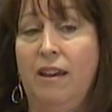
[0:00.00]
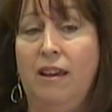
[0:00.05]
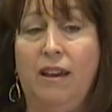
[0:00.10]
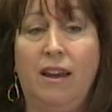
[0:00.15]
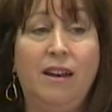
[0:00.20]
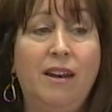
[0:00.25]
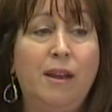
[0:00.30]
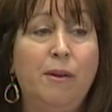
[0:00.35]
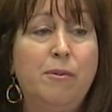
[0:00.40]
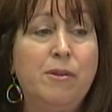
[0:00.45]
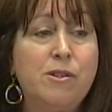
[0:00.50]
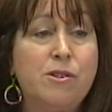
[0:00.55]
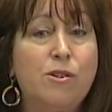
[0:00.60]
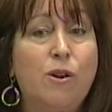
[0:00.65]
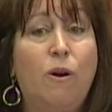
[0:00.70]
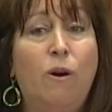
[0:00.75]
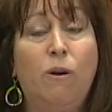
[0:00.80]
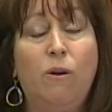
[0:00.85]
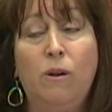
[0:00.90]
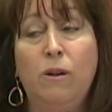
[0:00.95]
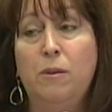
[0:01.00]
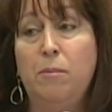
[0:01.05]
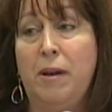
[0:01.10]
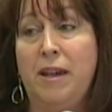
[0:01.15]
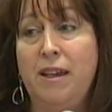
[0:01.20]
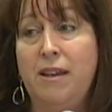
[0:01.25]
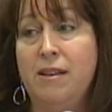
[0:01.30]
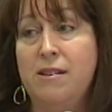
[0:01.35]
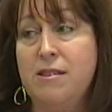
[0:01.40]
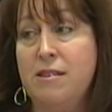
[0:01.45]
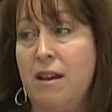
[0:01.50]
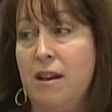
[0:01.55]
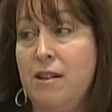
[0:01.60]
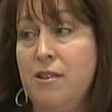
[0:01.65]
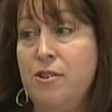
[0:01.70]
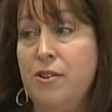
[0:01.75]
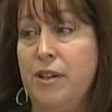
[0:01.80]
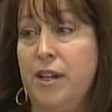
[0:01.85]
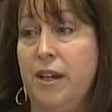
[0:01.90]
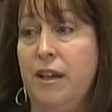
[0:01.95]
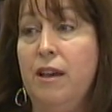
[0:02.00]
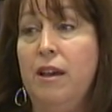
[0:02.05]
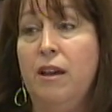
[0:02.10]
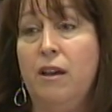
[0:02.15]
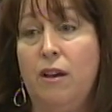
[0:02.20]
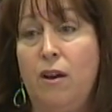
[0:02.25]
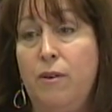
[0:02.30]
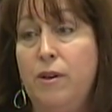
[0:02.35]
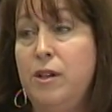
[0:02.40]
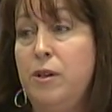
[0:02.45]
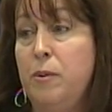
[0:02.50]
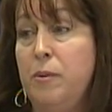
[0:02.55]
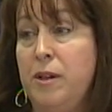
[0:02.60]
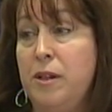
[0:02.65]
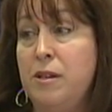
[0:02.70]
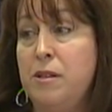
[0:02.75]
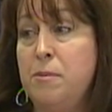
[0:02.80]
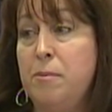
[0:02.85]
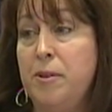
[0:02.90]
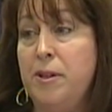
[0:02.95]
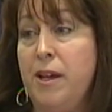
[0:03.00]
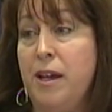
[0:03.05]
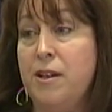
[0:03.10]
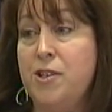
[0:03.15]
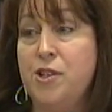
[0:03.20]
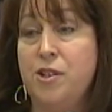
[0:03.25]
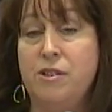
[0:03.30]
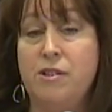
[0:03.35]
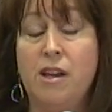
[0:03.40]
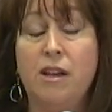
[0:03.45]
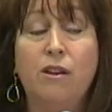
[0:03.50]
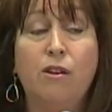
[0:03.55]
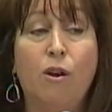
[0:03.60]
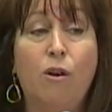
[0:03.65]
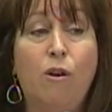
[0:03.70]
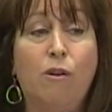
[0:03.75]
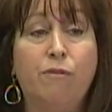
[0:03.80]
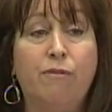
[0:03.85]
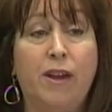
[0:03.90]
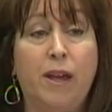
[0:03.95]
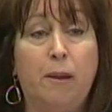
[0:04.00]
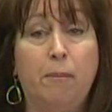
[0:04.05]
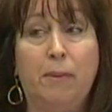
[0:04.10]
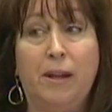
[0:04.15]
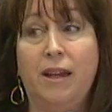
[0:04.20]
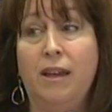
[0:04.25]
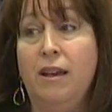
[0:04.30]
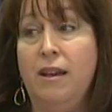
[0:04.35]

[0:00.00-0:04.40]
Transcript: And he was told by his country, go into witness protection, take your whole family,